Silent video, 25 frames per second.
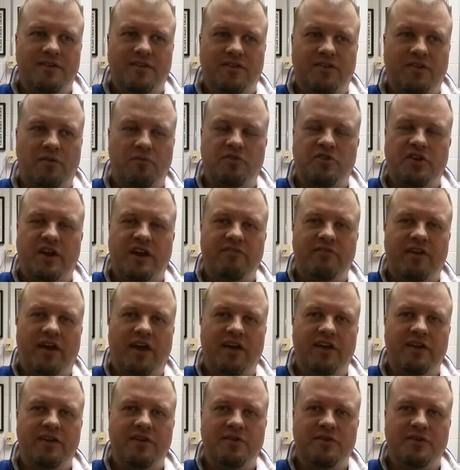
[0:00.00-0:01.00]
some trade
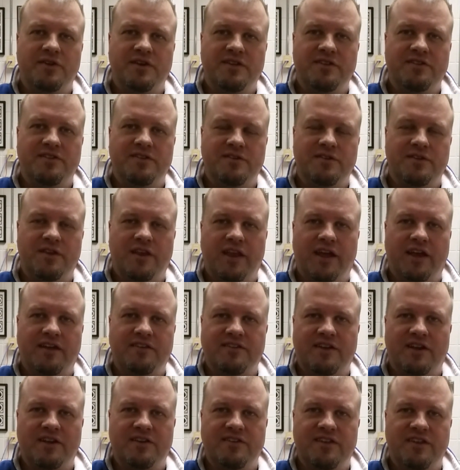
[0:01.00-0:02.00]
value into the
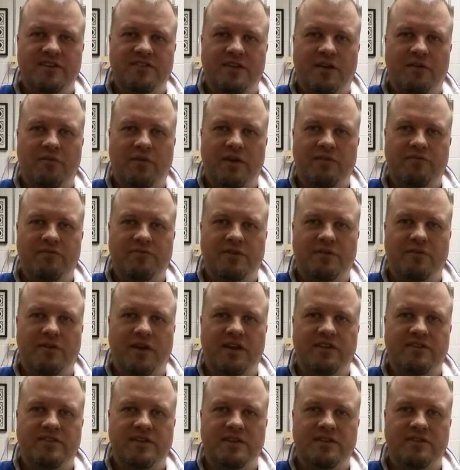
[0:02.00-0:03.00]
next RCs I went for
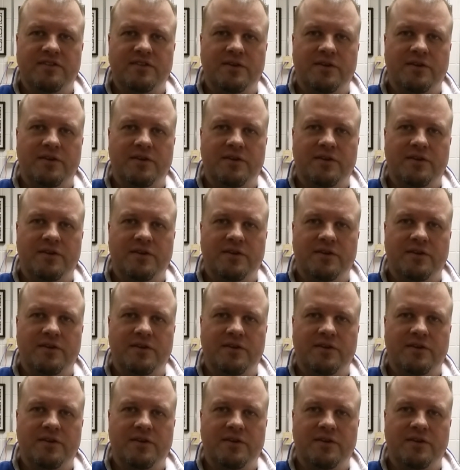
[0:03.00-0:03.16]
racing.